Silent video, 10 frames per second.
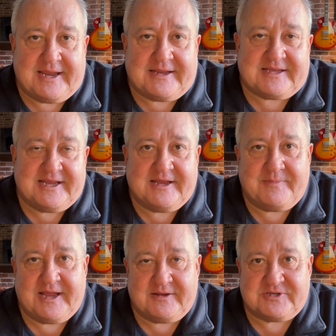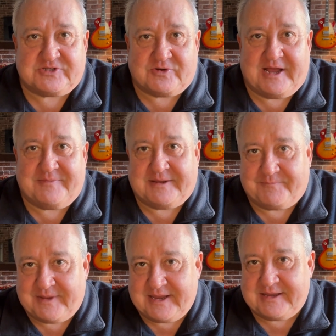taking up carriage driving.
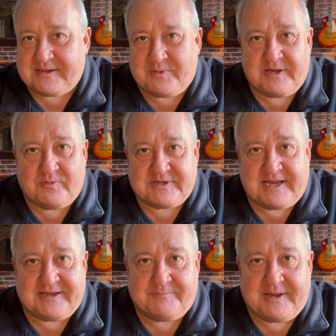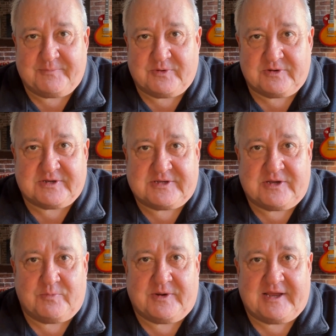The Queen always liked people who could
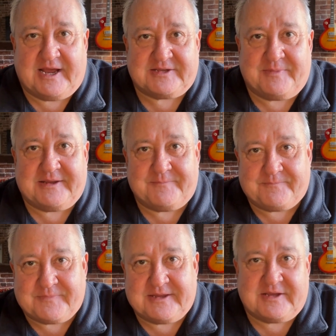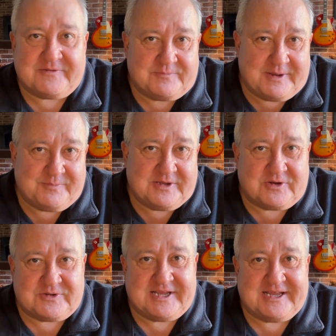deal with her husband. Sophie might be
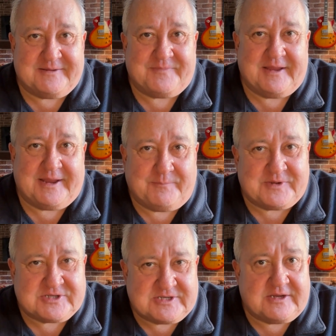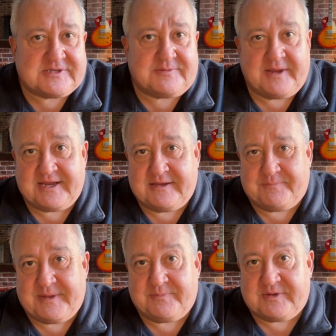low-key, but she's a lot smarter
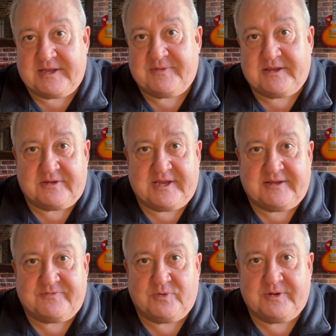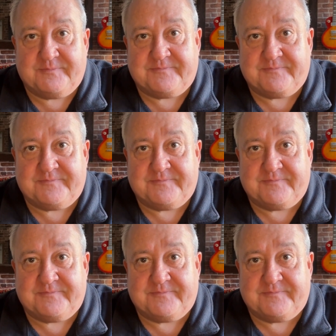than people give her credit for.